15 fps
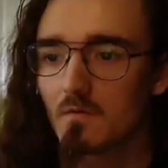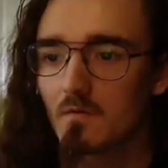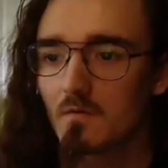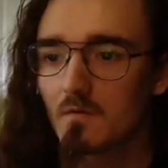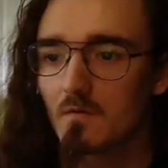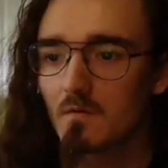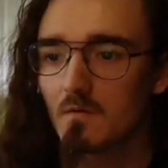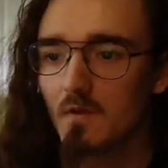
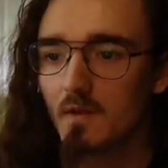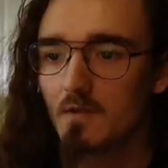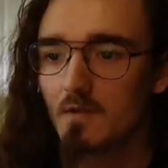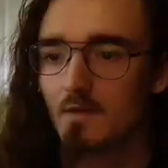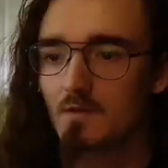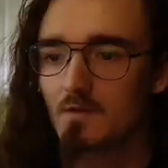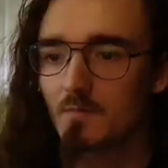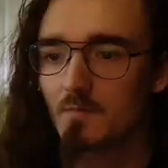Well, I guess it
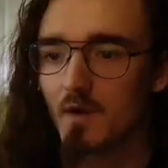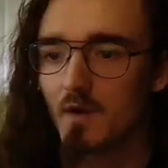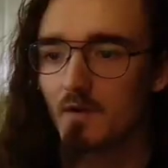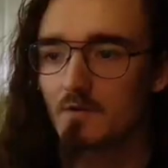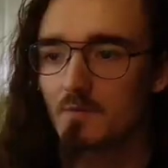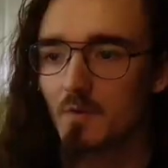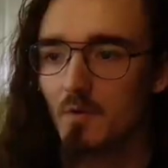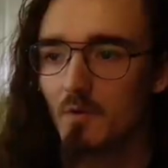doesn't matter,
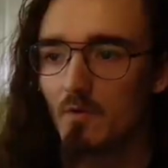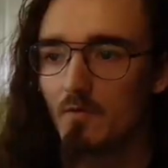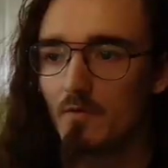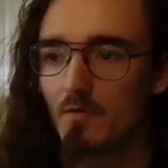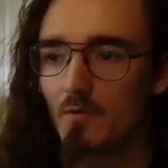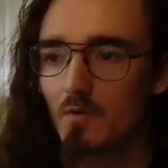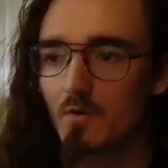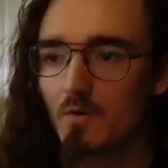because we do have
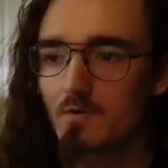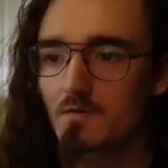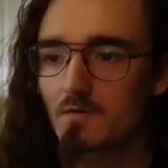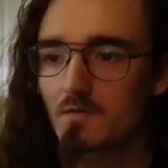Endurance.